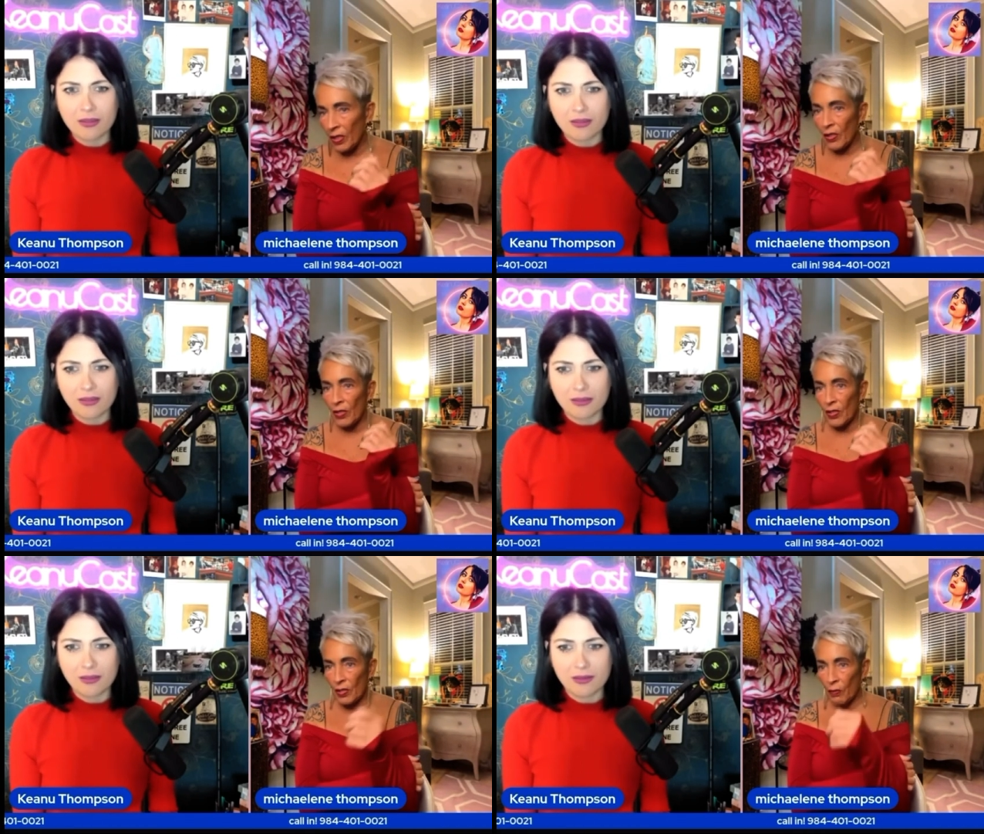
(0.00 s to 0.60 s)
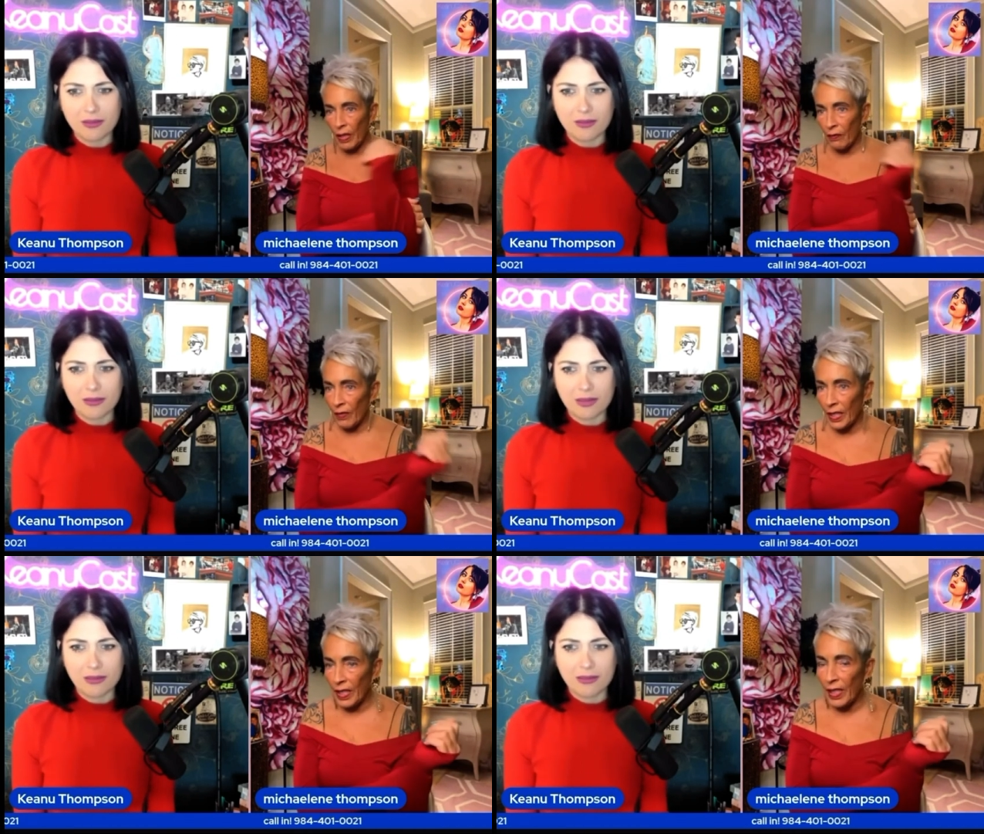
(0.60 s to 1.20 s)
Speaker 1: just waiting for any kind
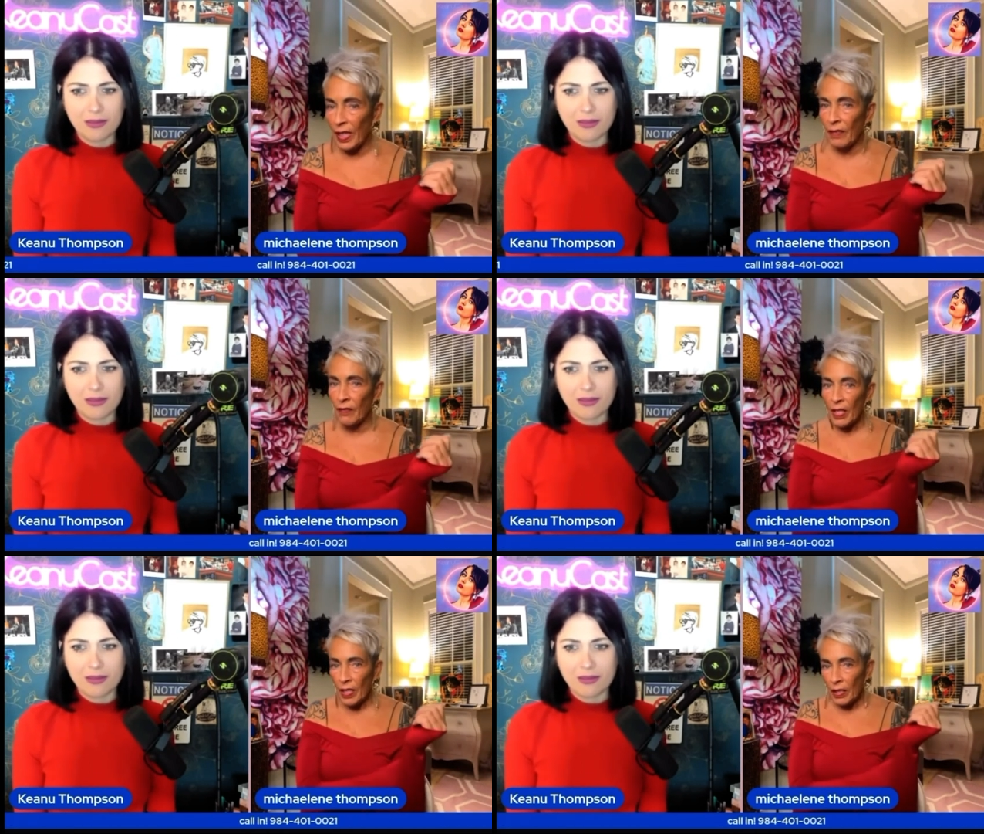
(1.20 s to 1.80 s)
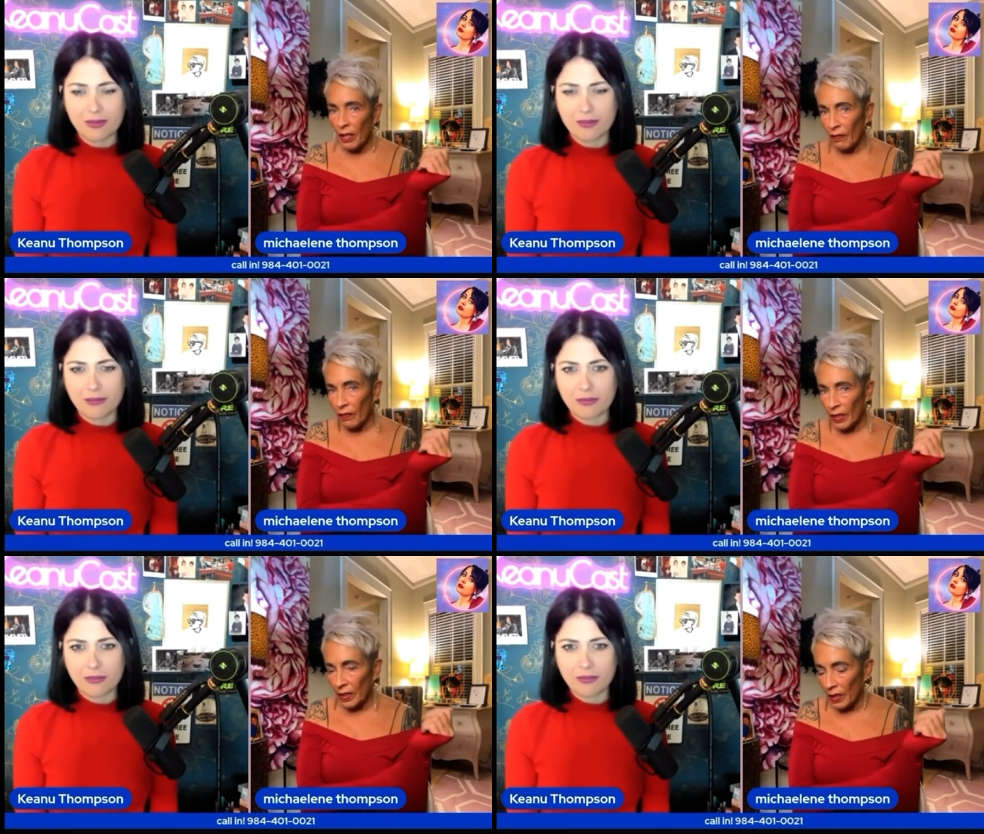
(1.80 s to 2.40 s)
of lovely little
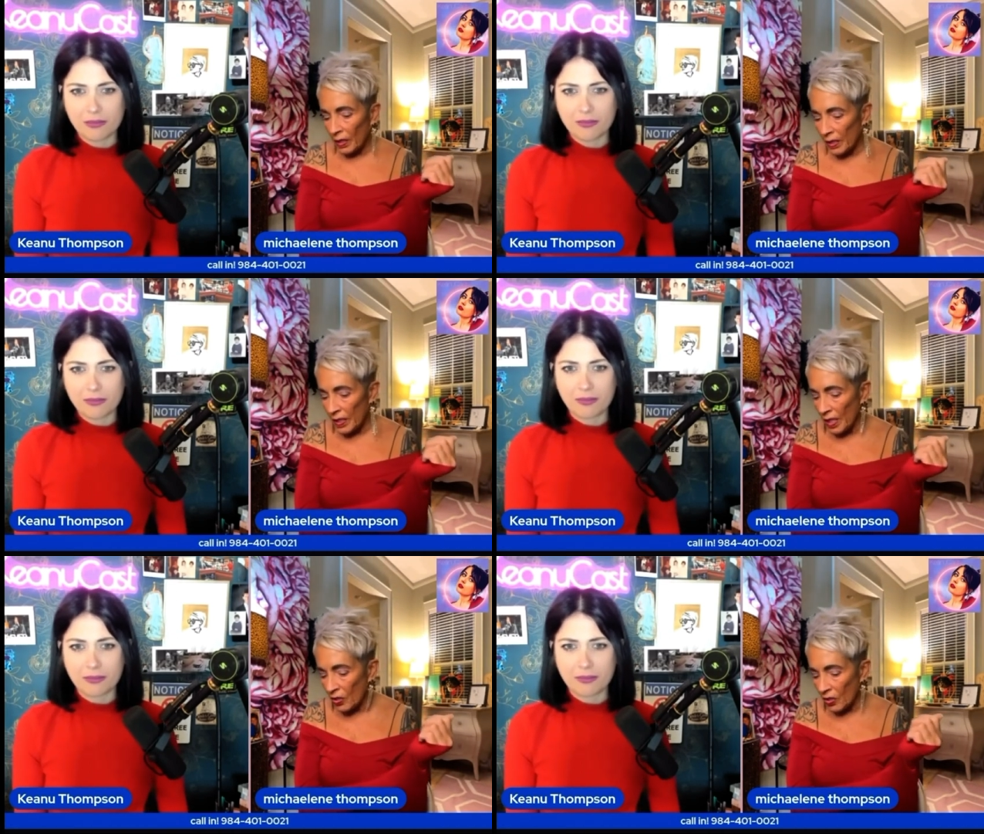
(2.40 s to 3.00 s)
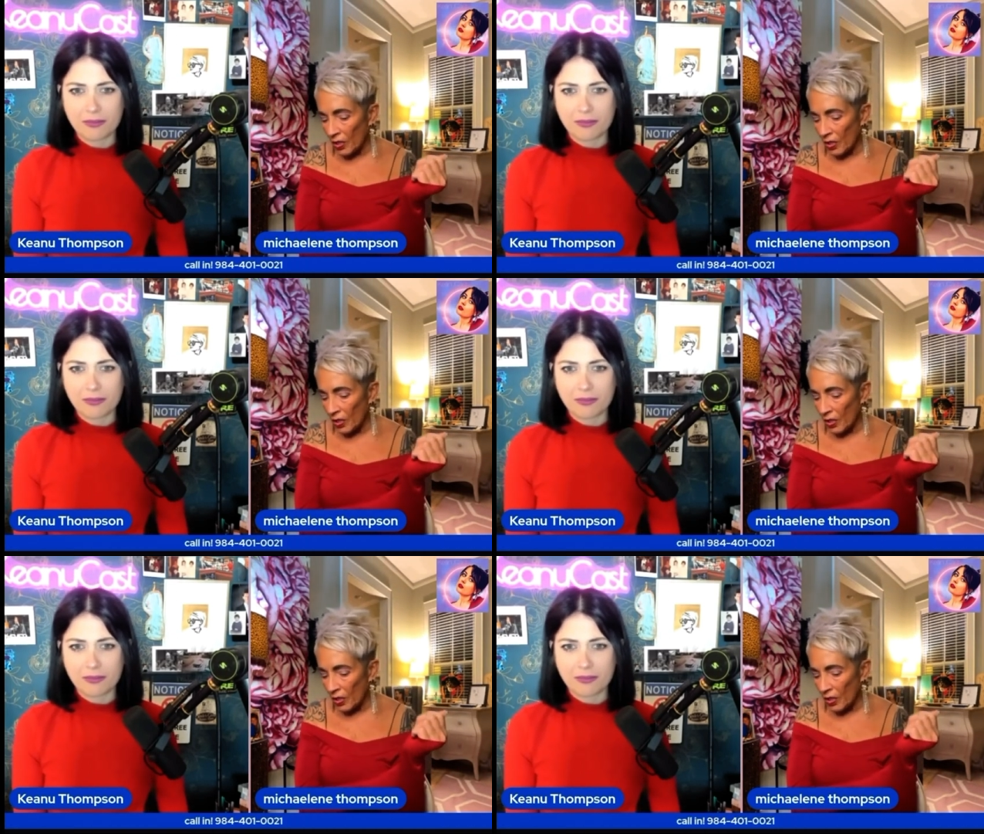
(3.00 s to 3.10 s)
attention he can